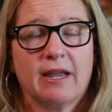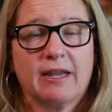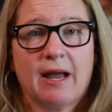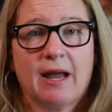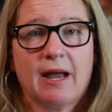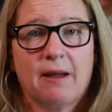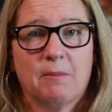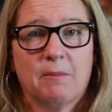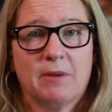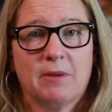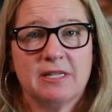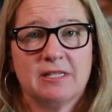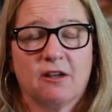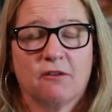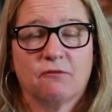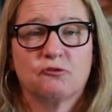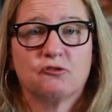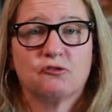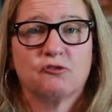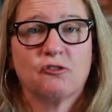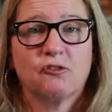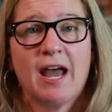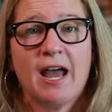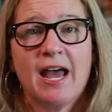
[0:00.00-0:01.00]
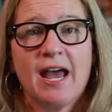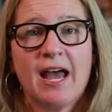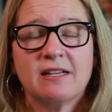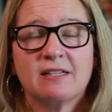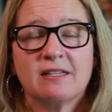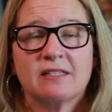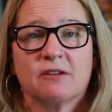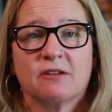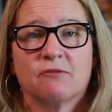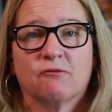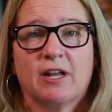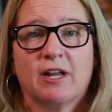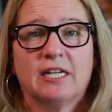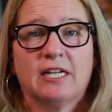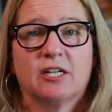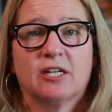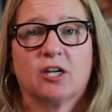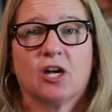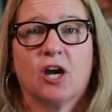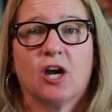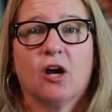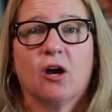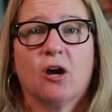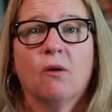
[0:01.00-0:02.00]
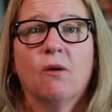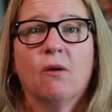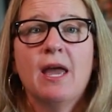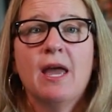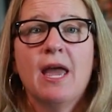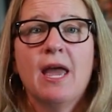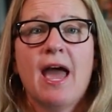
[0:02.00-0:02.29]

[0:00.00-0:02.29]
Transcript: got myself dressed and ready to go.